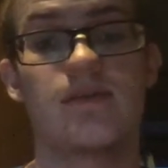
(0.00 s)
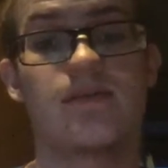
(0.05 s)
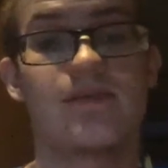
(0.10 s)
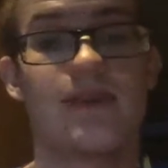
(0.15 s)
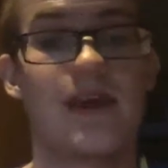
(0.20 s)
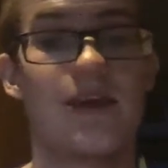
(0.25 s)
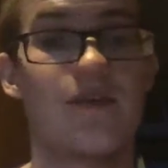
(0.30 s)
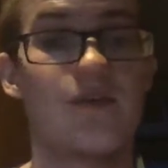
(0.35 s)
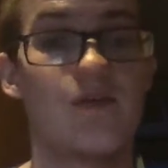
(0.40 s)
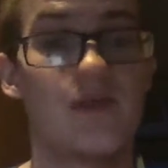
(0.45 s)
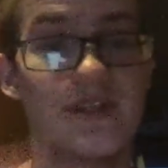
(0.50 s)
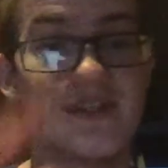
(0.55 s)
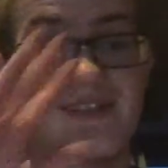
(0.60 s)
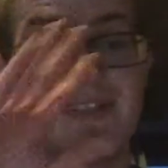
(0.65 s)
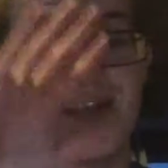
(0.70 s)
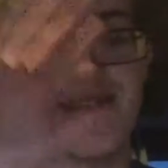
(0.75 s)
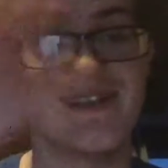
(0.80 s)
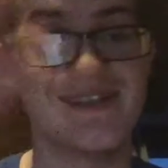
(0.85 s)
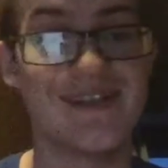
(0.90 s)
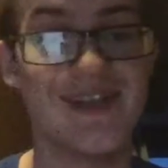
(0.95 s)
Everyone,
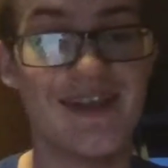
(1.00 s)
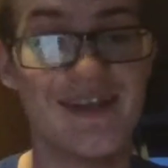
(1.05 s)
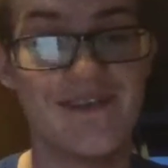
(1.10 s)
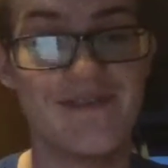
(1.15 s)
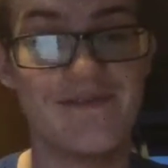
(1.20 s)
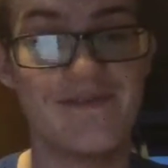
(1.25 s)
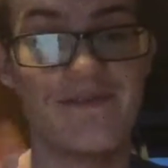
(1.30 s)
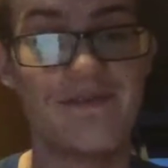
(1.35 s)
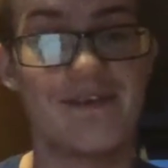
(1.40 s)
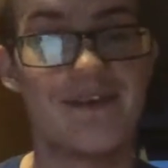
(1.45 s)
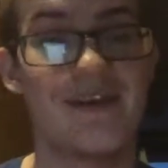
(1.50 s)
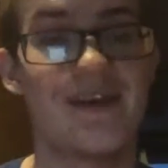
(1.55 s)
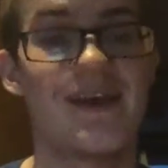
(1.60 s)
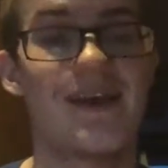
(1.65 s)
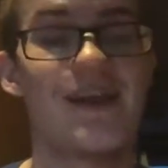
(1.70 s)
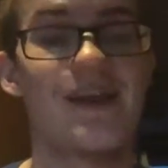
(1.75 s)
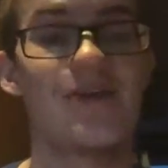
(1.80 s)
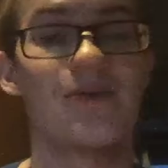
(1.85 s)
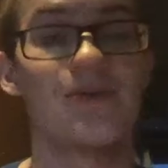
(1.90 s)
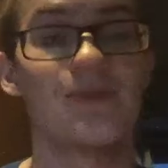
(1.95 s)
stay safe,
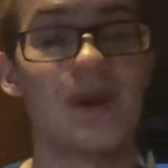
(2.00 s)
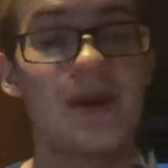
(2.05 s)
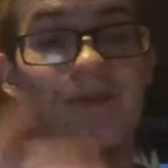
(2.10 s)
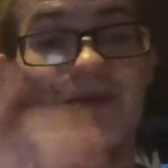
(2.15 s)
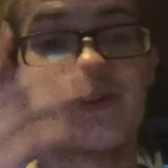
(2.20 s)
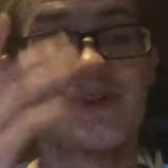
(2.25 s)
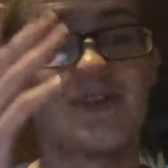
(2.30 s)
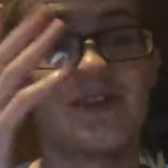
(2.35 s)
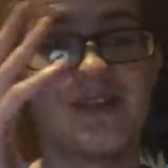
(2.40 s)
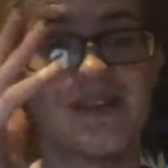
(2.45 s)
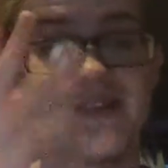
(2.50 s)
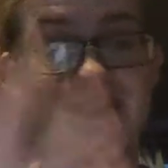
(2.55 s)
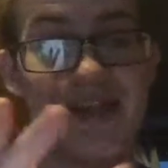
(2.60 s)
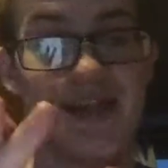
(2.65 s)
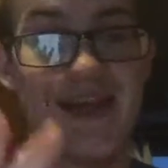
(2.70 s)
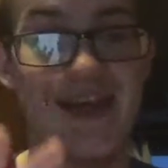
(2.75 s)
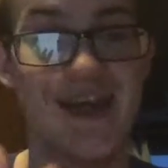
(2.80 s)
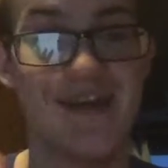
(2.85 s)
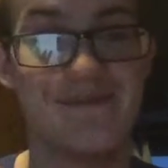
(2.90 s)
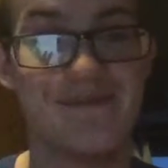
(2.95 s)
and remember to stay
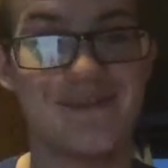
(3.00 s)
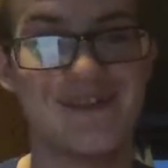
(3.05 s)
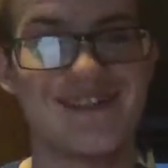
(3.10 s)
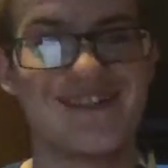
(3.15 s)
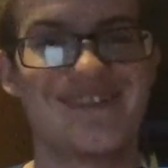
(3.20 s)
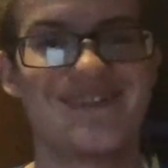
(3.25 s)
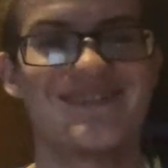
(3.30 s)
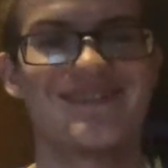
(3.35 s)
happy.